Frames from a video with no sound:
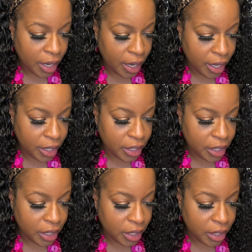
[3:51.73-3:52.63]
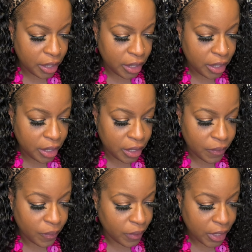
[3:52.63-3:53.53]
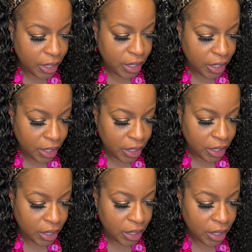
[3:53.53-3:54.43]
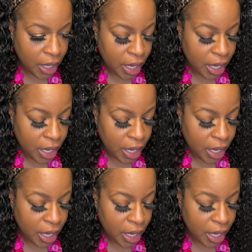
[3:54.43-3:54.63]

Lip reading: on it and all the things.